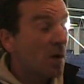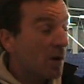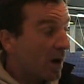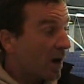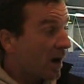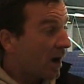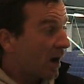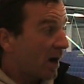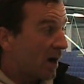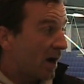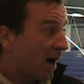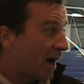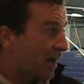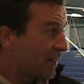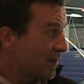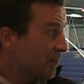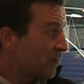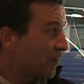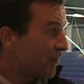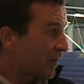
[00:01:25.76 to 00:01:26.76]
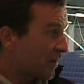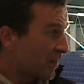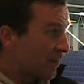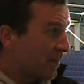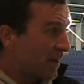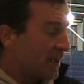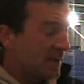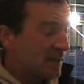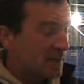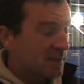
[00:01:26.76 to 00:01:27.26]
No, I think we've got the
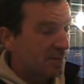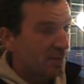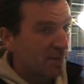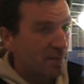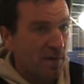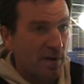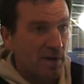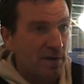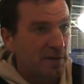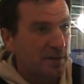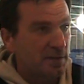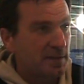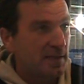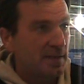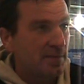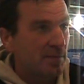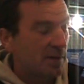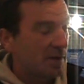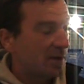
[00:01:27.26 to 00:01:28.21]
makings of a very good team.